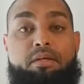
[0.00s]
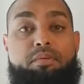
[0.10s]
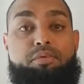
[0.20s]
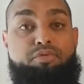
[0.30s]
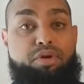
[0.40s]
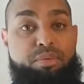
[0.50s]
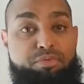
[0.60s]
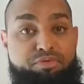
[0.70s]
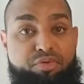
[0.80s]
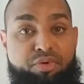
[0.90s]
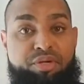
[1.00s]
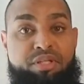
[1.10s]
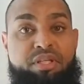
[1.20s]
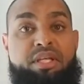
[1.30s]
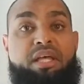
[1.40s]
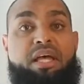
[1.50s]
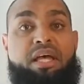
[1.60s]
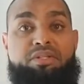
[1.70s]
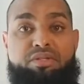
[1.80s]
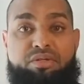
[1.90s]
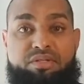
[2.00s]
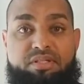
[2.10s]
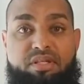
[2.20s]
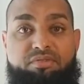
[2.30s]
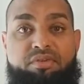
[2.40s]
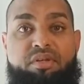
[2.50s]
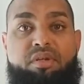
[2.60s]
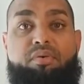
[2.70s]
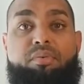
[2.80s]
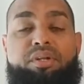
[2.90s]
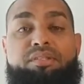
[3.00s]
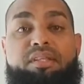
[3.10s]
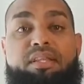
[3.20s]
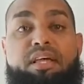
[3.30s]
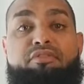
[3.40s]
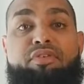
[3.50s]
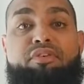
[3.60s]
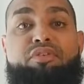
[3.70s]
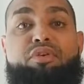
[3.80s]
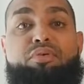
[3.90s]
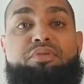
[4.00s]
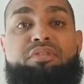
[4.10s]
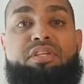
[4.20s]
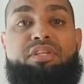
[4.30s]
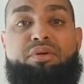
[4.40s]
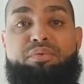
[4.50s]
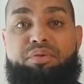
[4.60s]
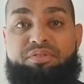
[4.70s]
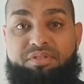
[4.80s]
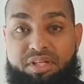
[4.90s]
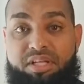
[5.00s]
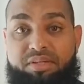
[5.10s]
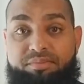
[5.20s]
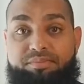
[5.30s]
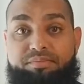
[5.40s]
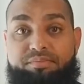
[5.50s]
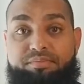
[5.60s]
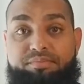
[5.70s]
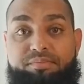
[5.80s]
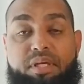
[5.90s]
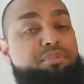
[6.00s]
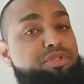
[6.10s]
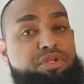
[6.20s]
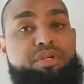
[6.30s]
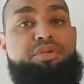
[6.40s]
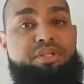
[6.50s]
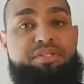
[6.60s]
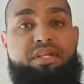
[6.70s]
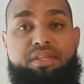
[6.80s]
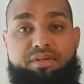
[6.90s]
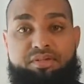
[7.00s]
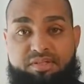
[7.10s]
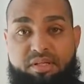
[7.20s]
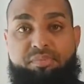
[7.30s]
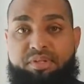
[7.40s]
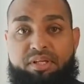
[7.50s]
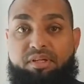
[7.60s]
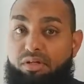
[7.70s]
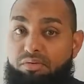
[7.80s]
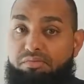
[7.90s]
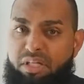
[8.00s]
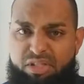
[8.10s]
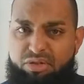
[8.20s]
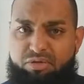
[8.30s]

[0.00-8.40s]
Before I move forward, ask yourself, what is the level of cruelty in our world today? I'm sure you could say there's something not too